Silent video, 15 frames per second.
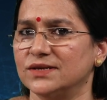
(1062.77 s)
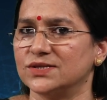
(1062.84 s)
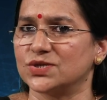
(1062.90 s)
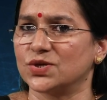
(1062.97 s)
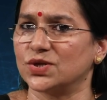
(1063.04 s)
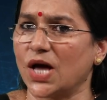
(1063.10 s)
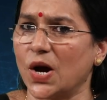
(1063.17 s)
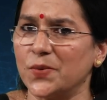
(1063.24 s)

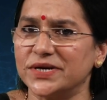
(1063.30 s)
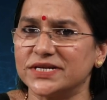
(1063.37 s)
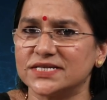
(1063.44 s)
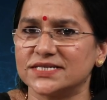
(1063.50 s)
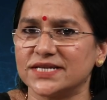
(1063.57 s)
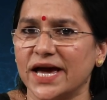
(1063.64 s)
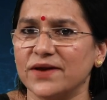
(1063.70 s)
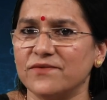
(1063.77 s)
So, now it's
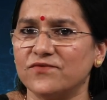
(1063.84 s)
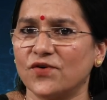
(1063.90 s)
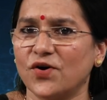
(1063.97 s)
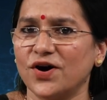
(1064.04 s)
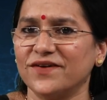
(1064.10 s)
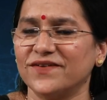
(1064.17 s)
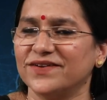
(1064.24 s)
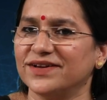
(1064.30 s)
time
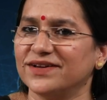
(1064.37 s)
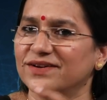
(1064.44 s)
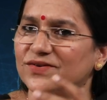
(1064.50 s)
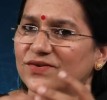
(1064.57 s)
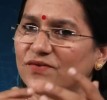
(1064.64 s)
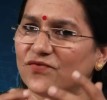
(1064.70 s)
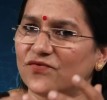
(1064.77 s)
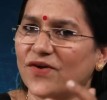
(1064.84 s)
for
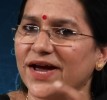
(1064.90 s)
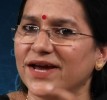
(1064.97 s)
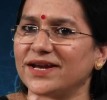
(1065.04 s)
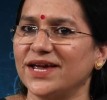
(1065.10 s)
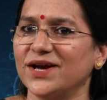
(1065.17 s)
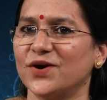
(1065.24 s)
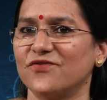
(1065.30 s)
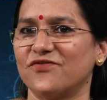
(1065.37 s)

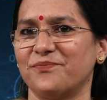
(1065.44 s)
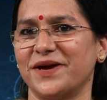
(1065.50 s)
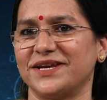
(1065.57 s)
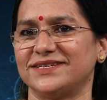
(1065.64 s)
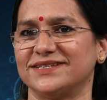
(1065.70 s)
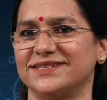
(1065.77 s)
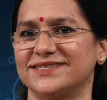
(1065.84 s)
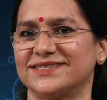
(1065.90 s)
refining of
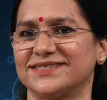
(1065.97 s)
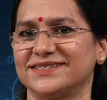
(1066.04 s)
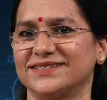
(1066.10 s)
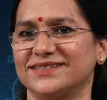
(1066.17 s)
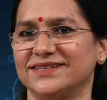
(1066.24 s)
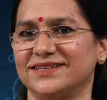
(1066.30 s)
metals.